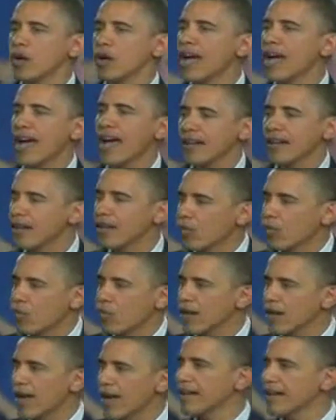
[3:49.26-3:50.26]
We're
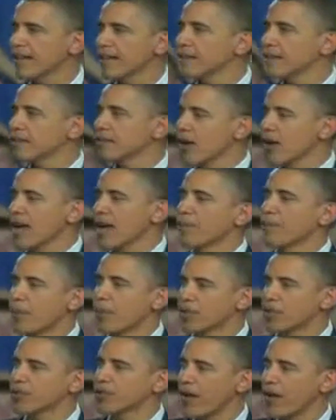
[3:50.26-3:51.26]
not
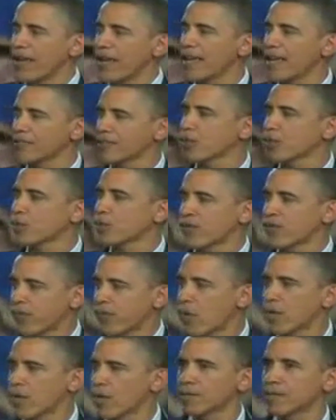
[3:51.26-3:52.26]
trying to push financial
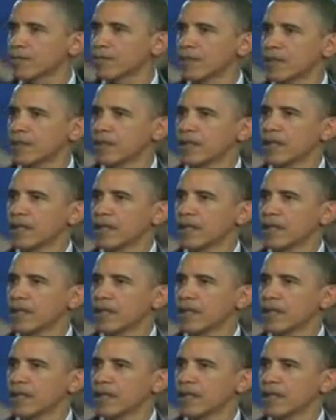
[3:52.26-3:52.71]
reform